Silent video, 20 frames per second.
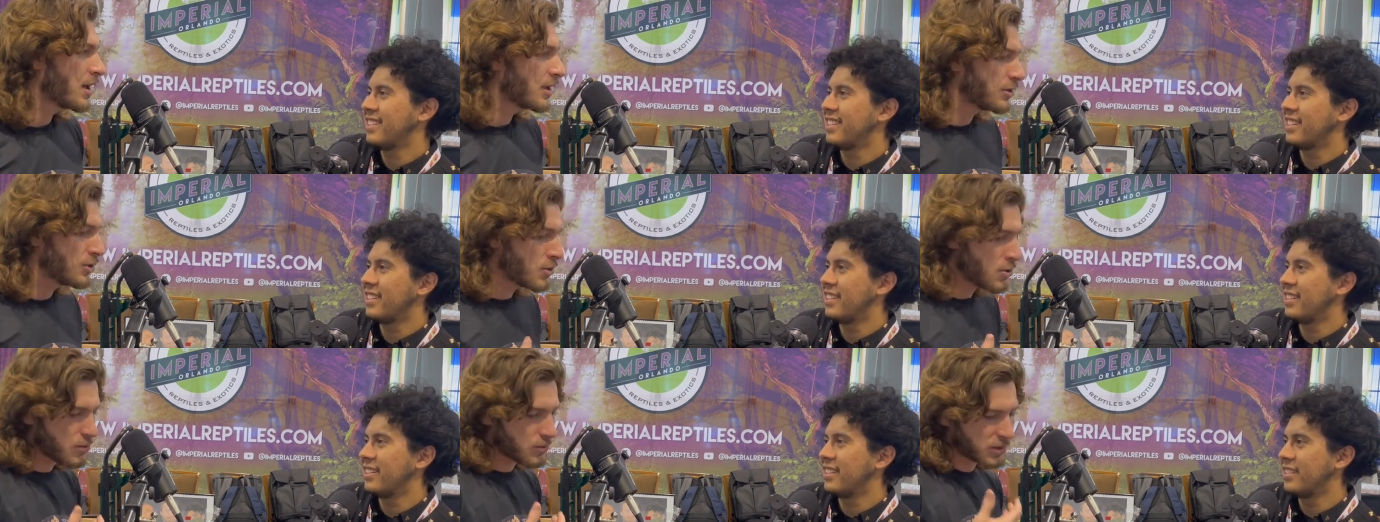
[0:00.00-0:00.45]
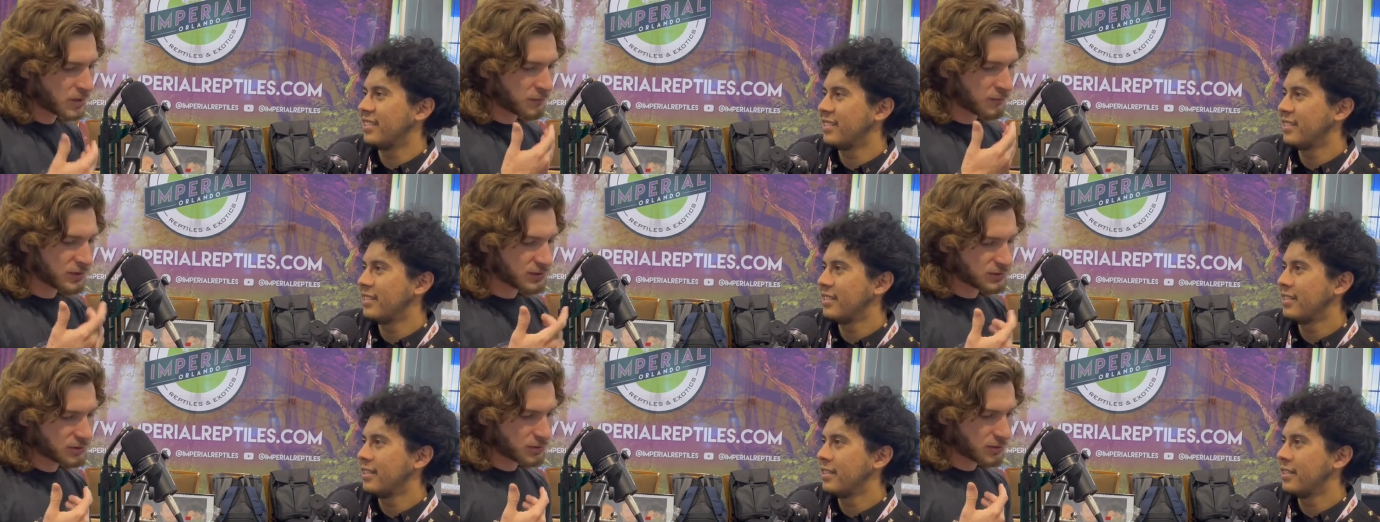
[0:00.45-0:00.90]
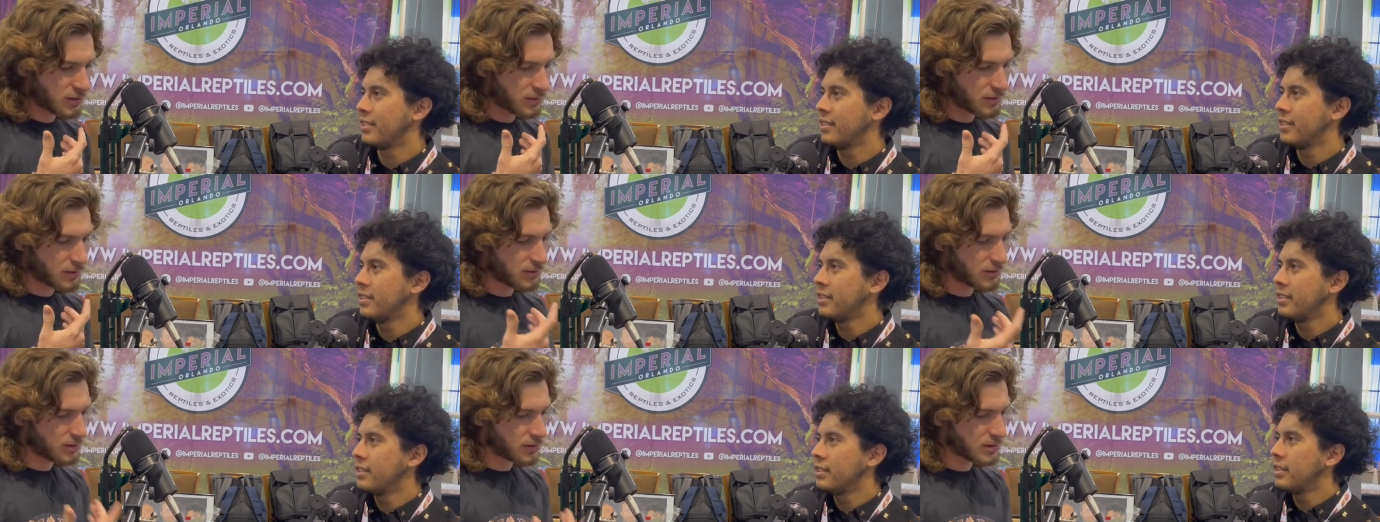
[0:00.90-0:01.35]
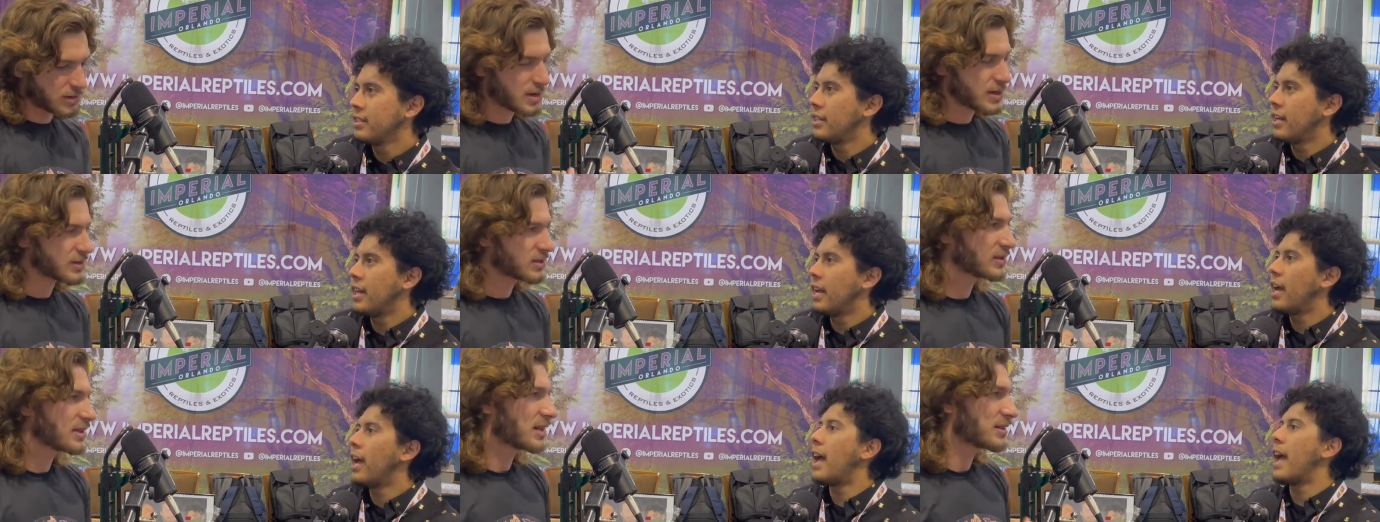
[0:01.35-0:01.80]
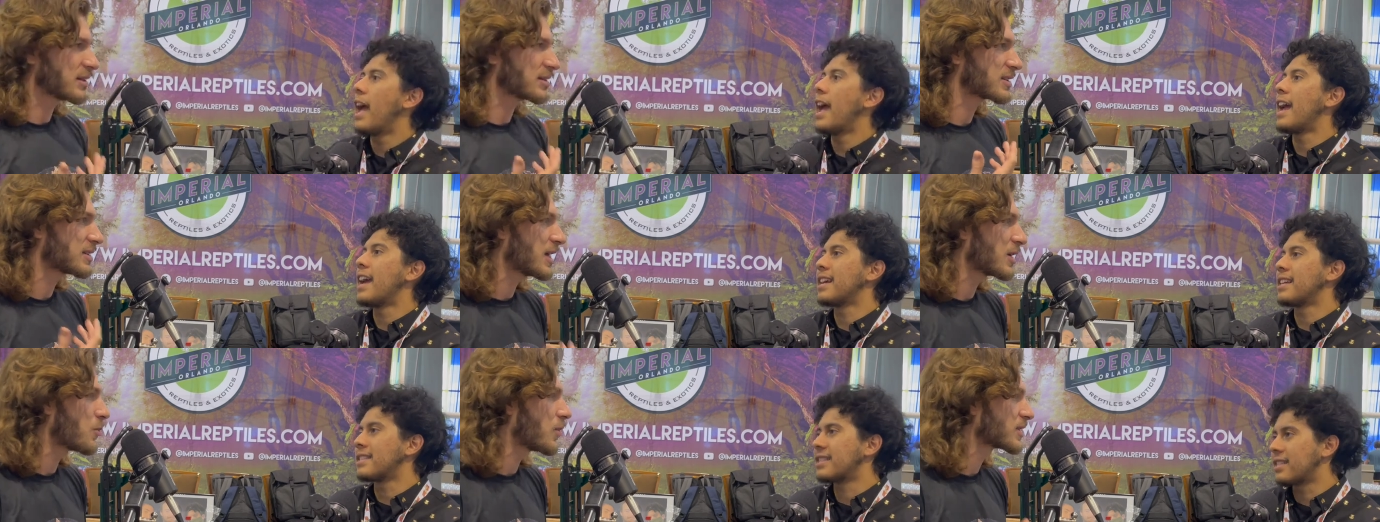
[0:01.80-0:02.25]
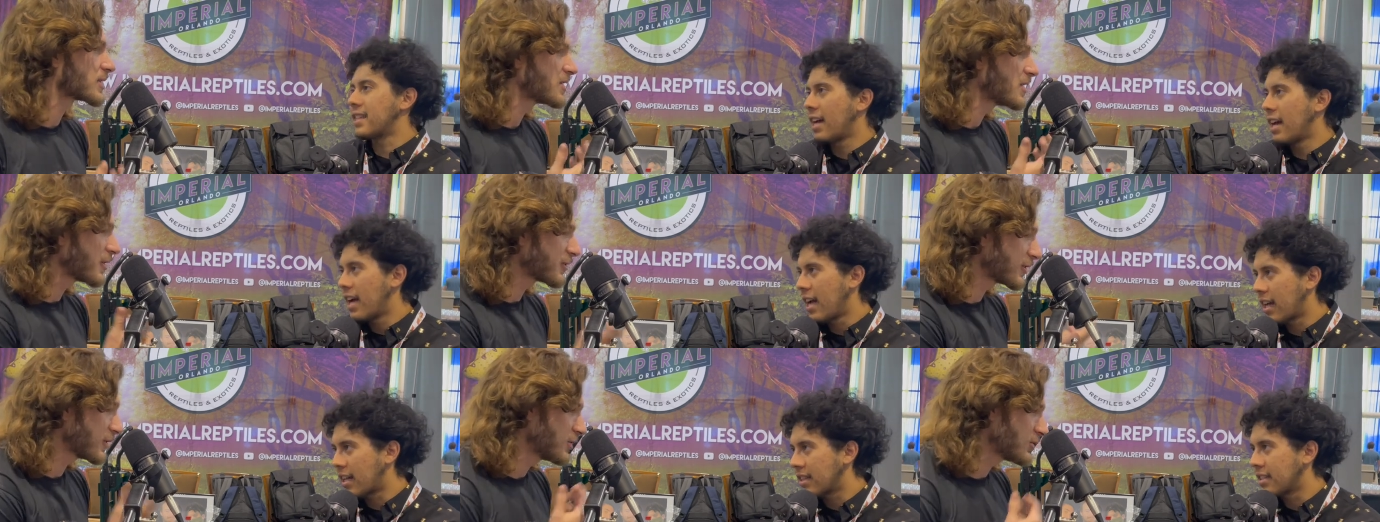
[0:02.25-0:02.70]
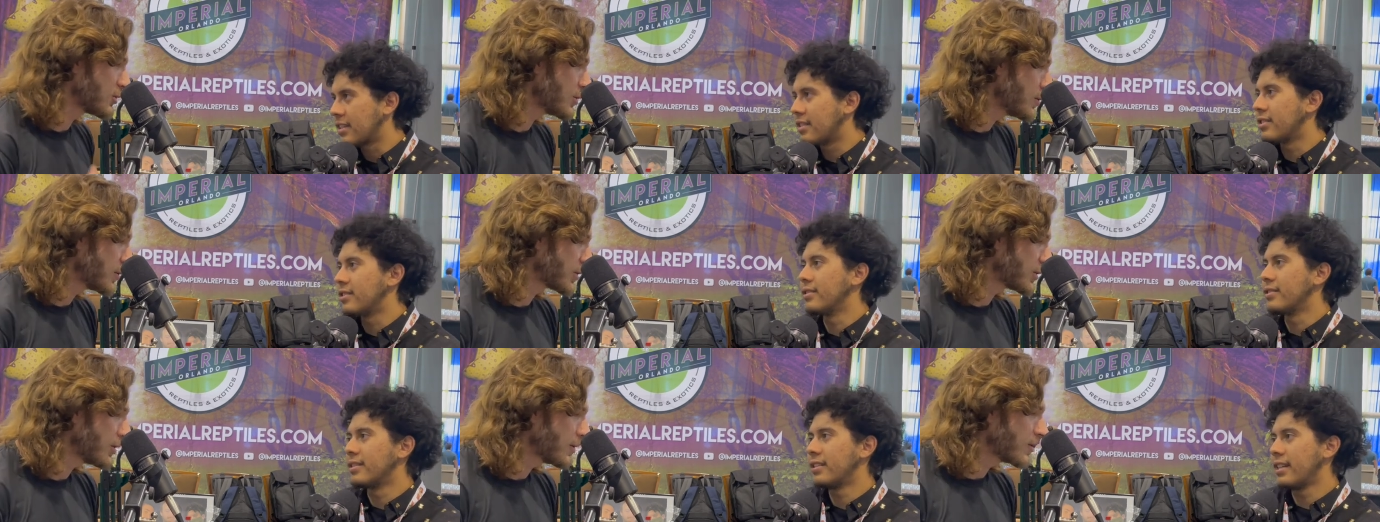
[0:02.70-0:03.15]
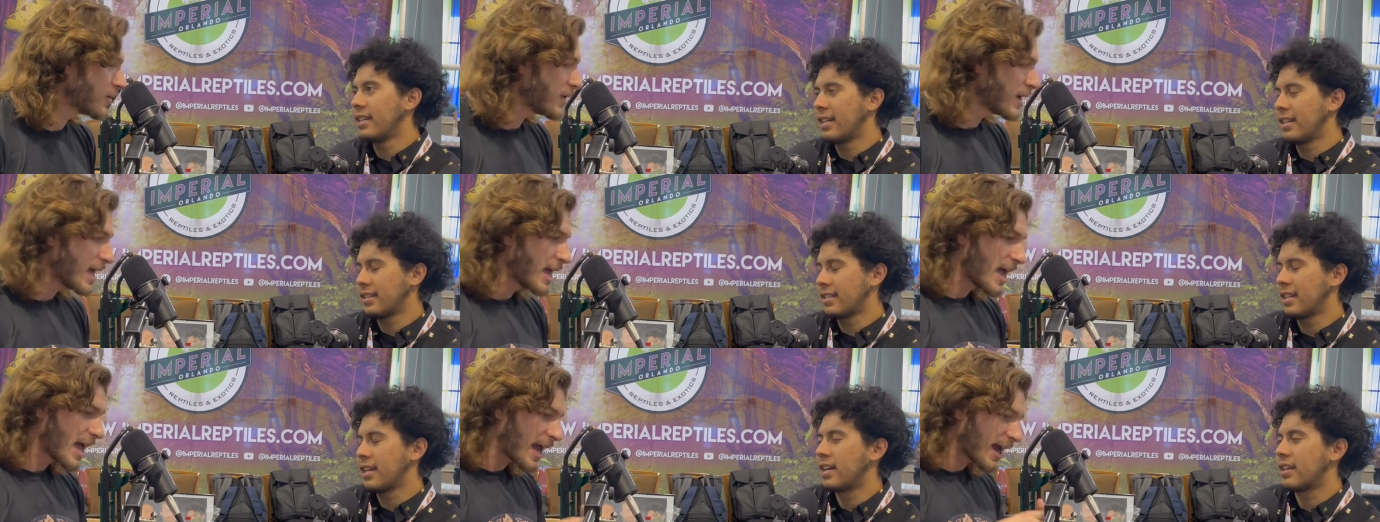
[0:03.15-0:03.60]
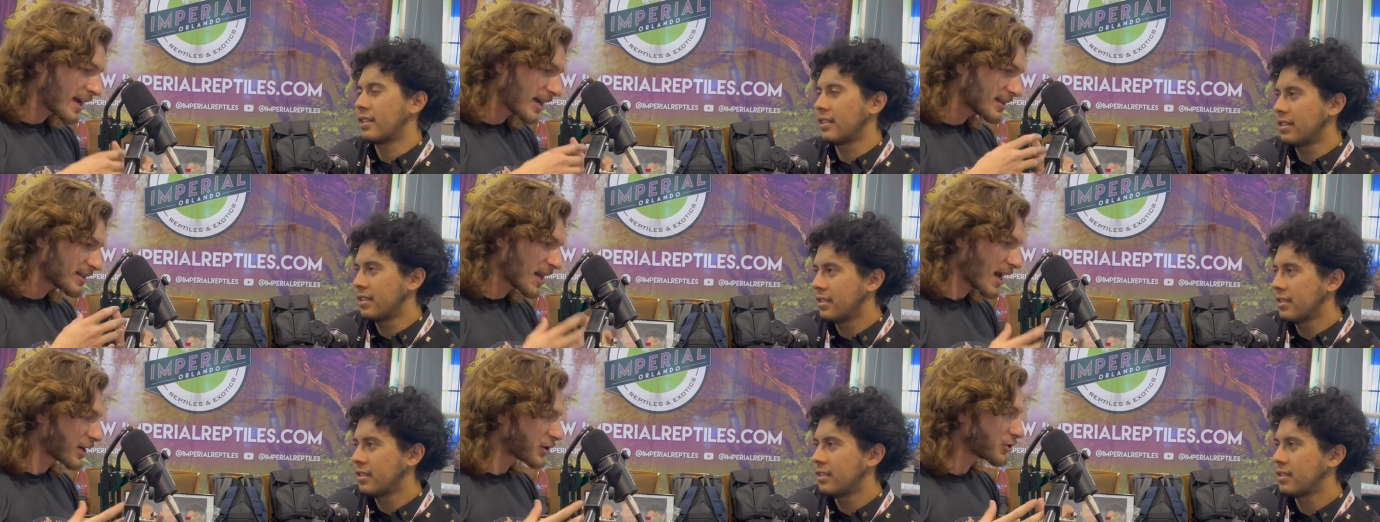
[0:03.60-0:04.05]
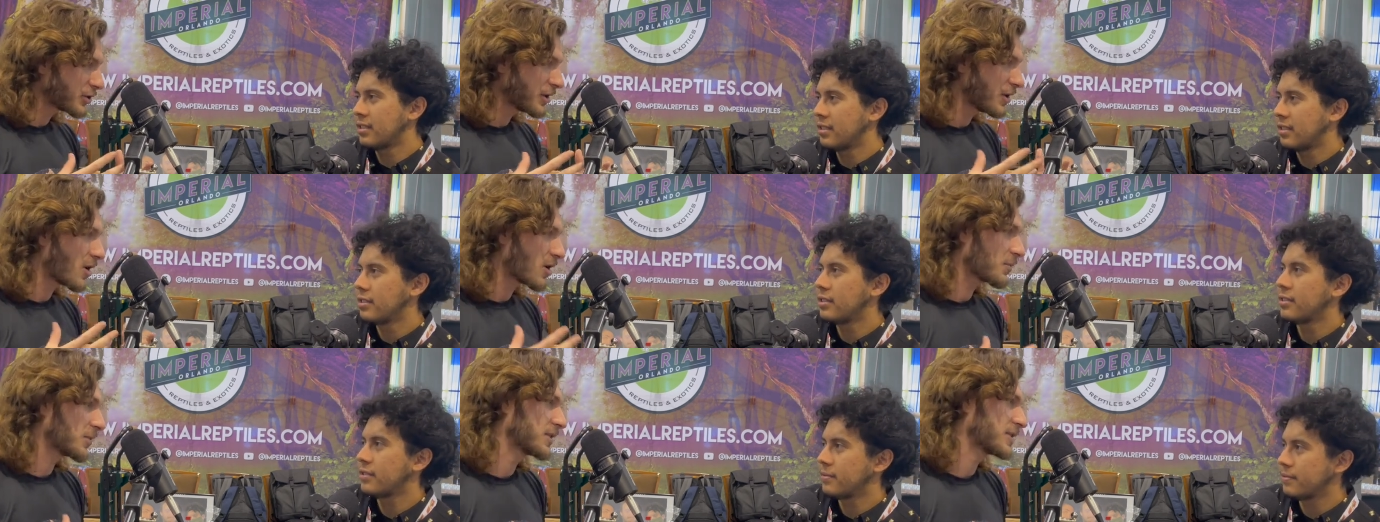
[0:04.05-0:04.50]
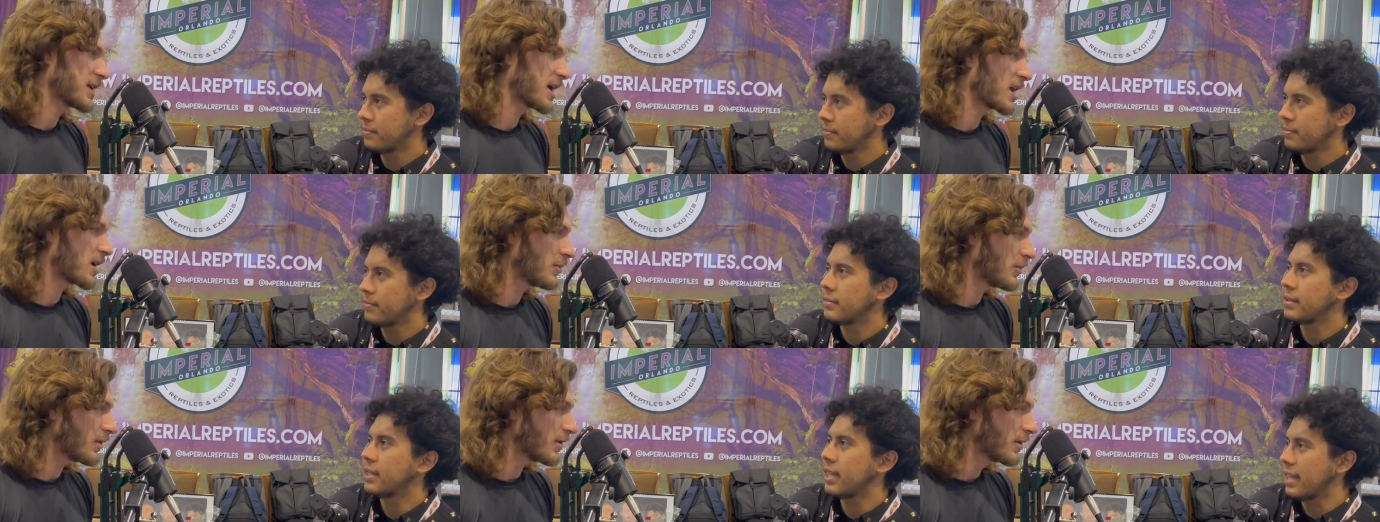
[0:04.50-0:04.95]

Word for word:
Speaker 1: you convince your, your cousin that this exactly, snake wants nothing to do dude. with you. Exactly. And it's actually a harmless animal.